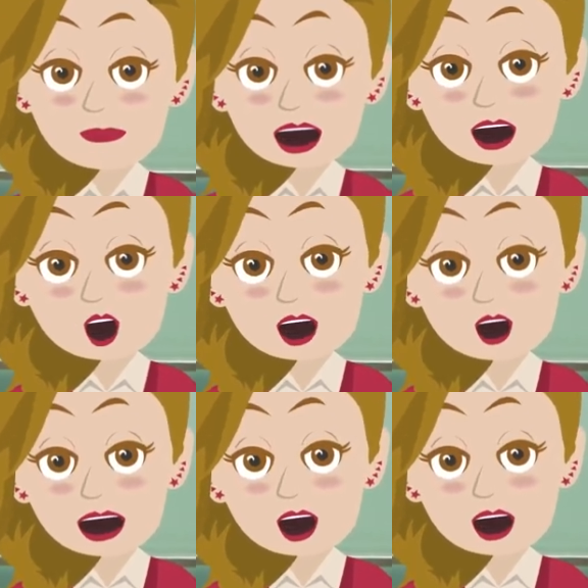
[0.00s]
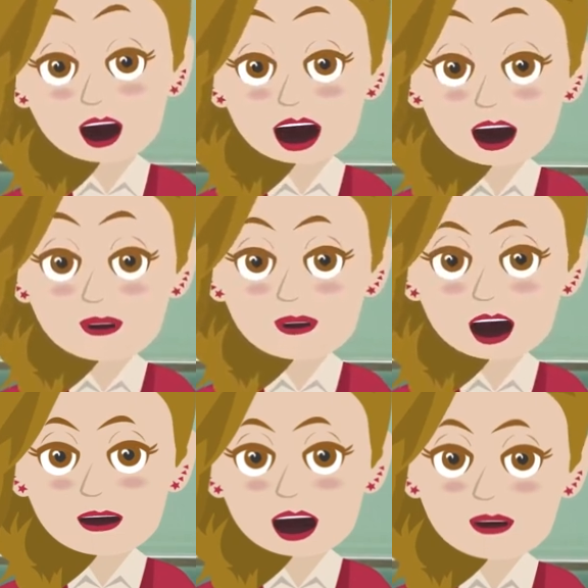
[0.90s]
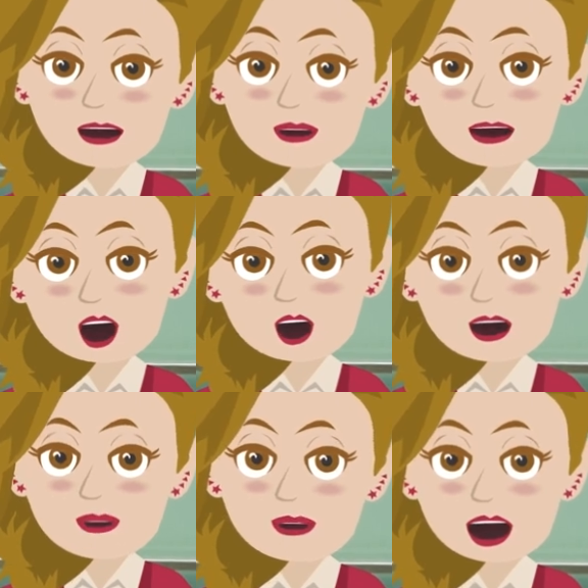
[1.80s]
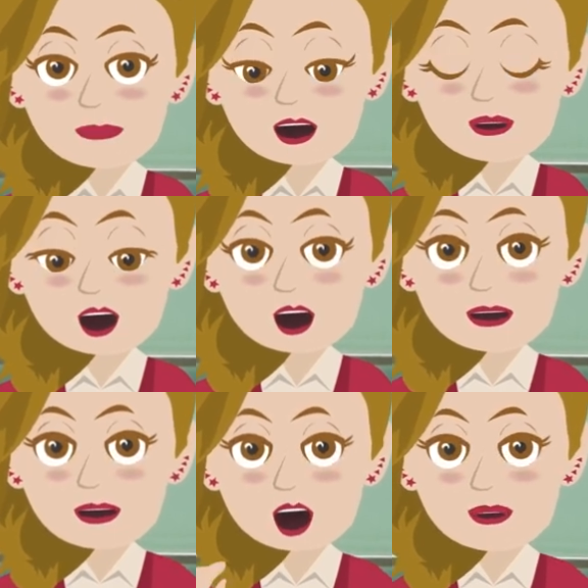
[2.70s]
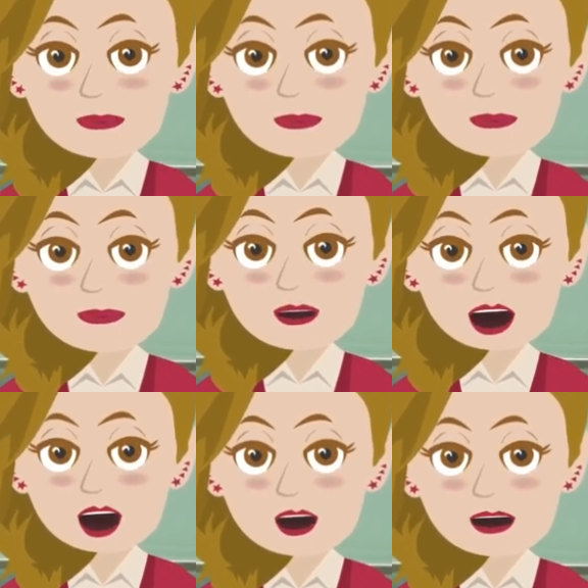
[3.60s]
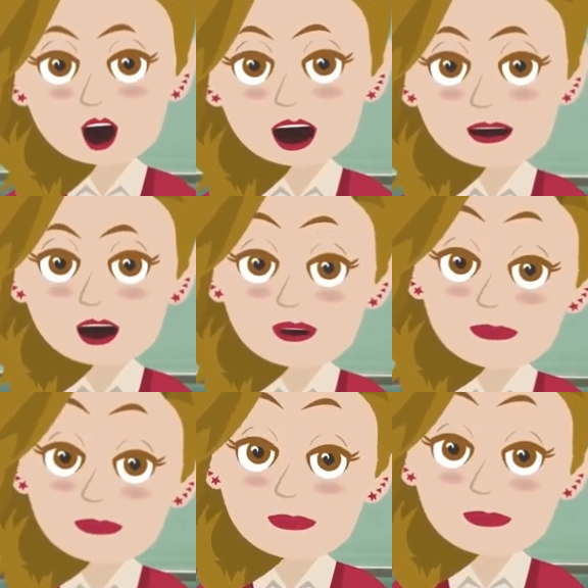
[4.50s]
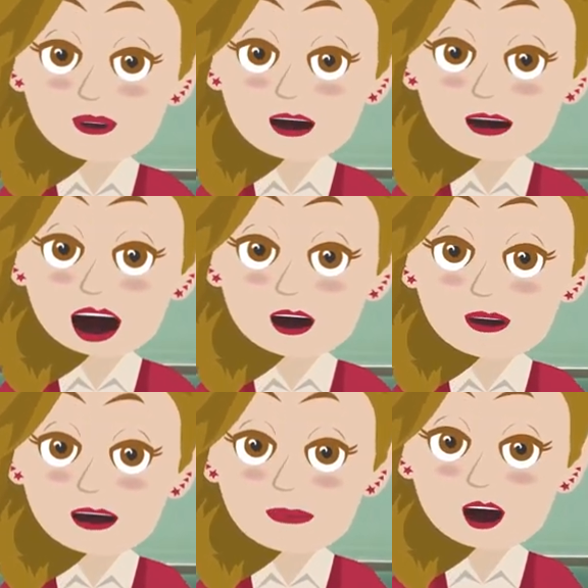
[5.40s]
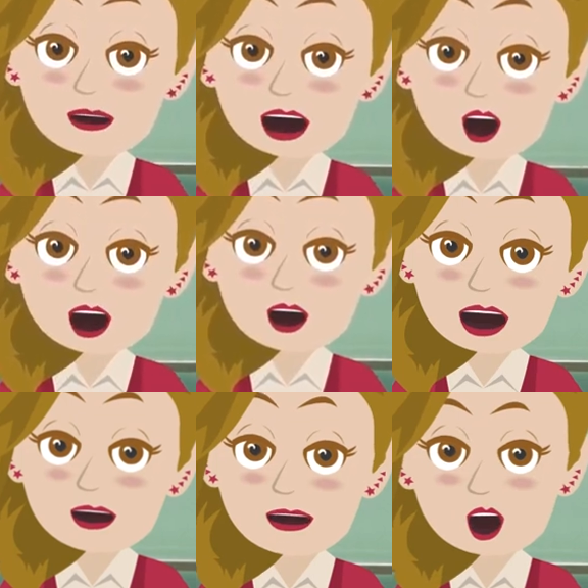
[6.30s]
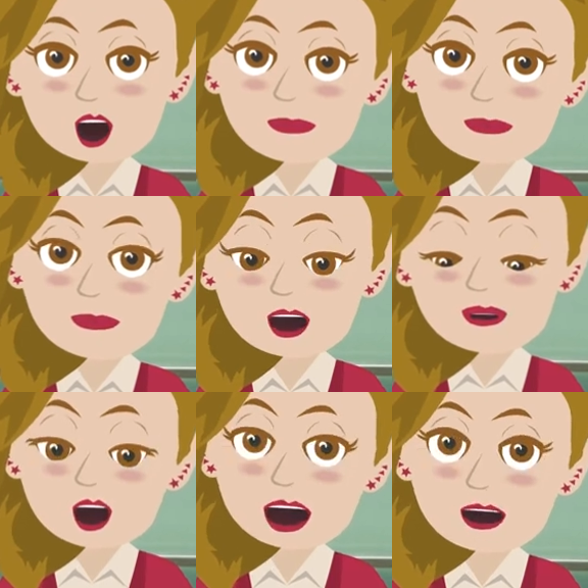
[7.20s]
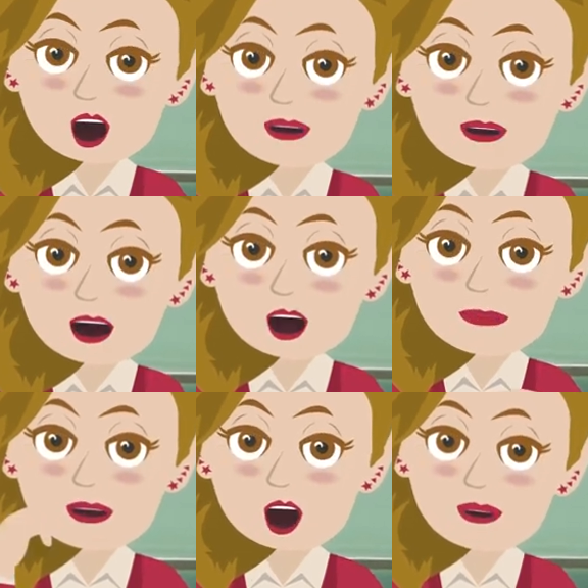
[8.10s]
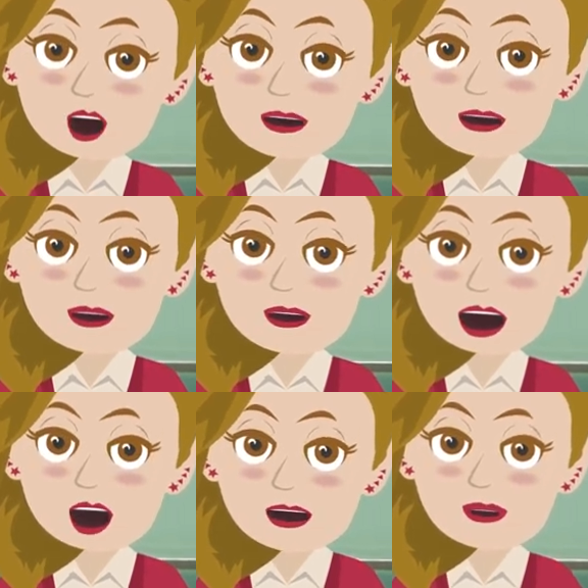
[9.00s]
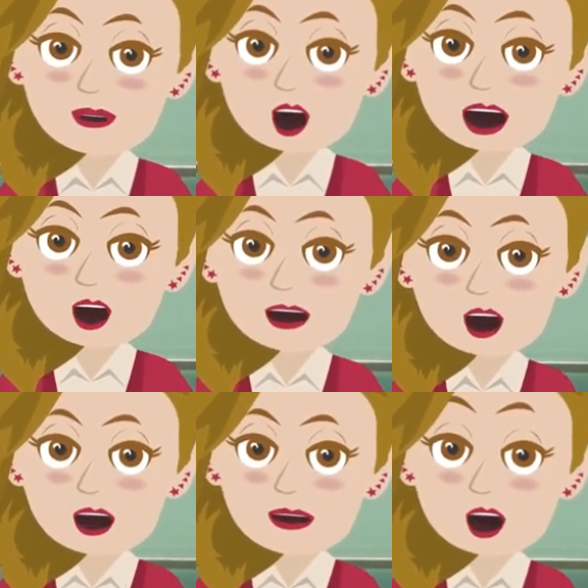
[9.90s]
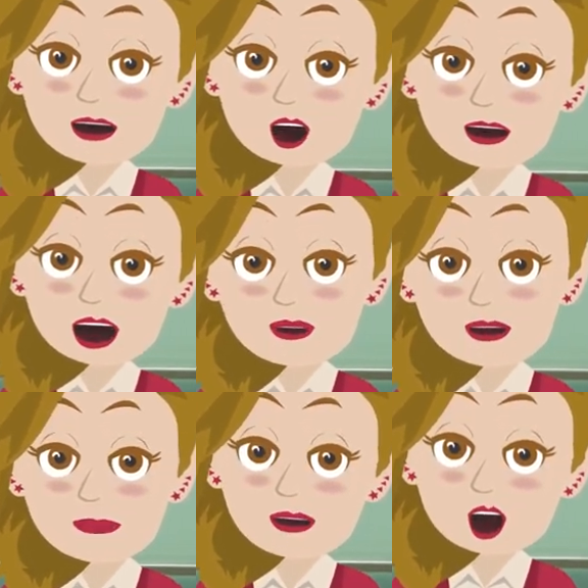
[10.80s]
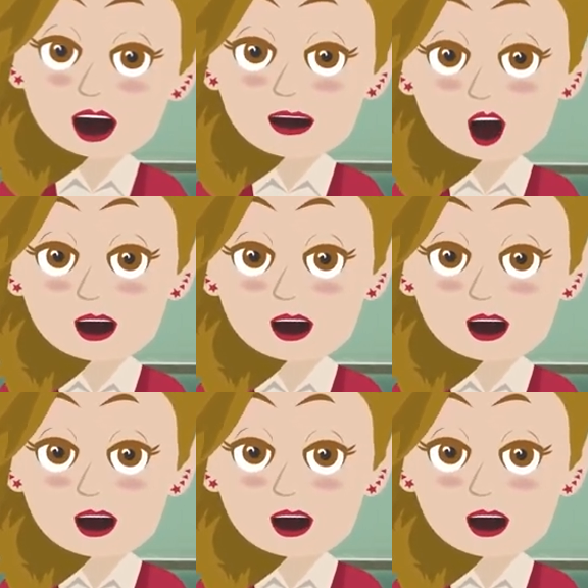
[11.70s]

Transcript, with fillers: In other words, when you make your death experience, there's no such thing as death. That word is bogus. There's no death. But when you know, when you croak, we try to be as disrespectful as we can about what you think is death because there isn't